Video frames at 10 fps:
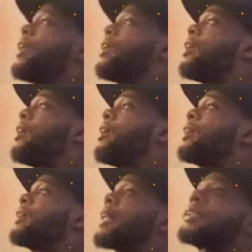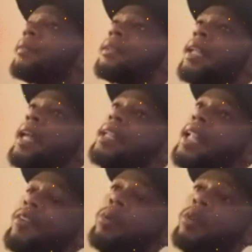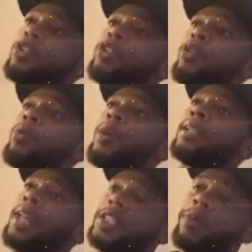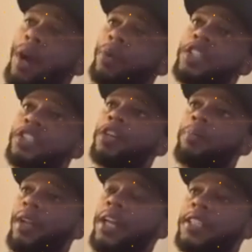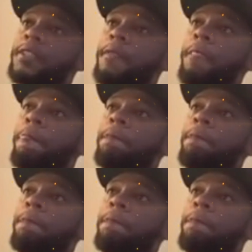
her, man. That's something that I never wanted to do. That's why when this took place,